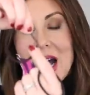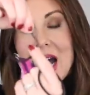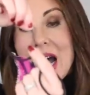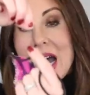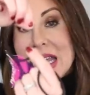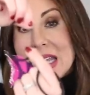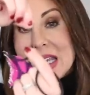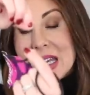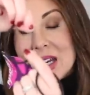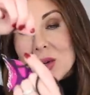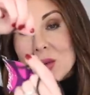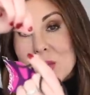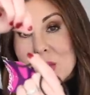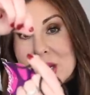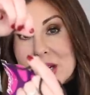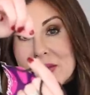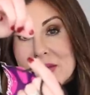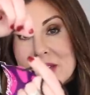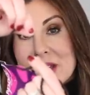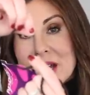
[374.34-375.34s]
I get
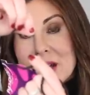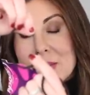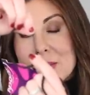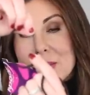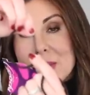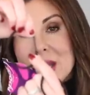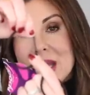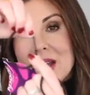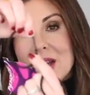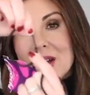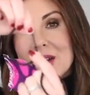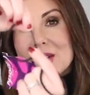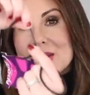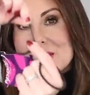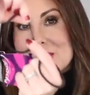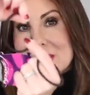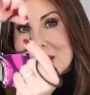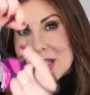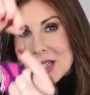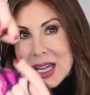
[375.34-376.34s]
rid of them
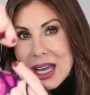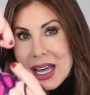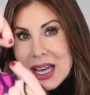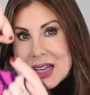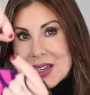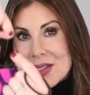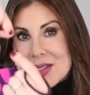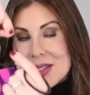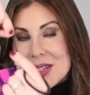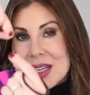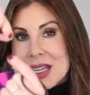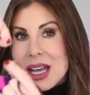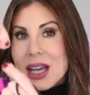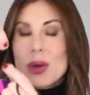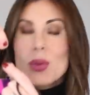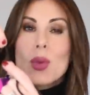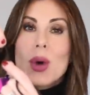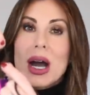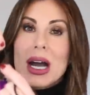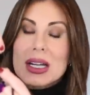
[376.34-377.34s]
because the last thing I
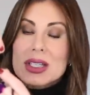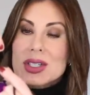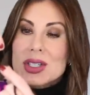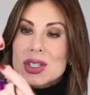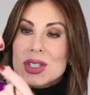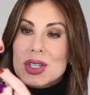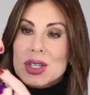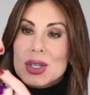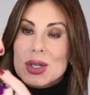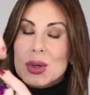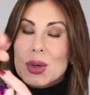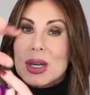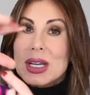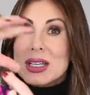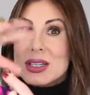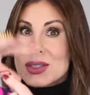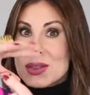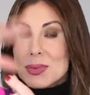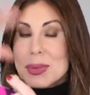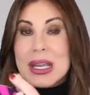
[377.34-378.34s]
want to do
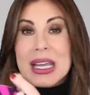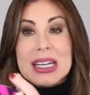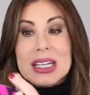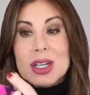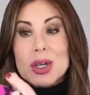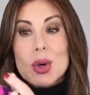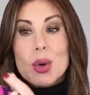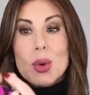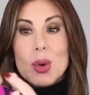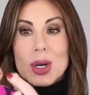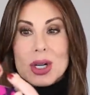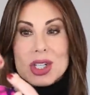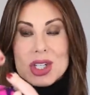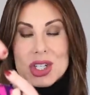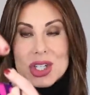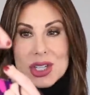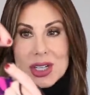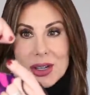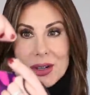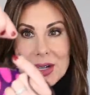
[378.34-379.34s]
is be at an
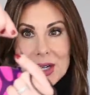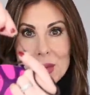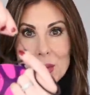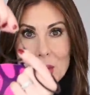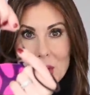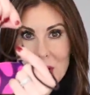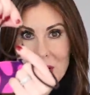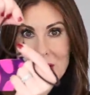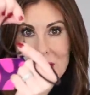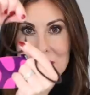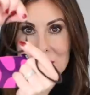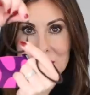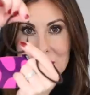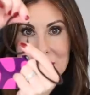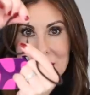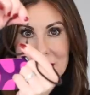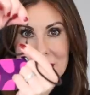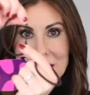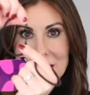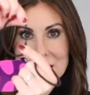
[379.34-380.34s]
Orange Theory workout
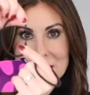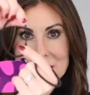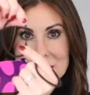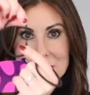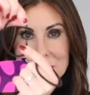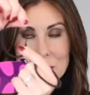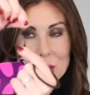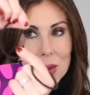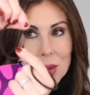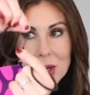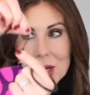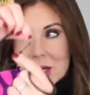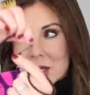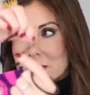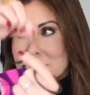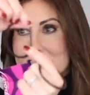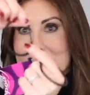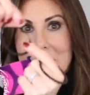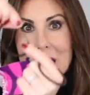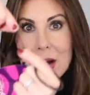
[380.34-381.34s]
class
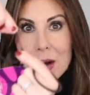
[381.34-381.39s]
or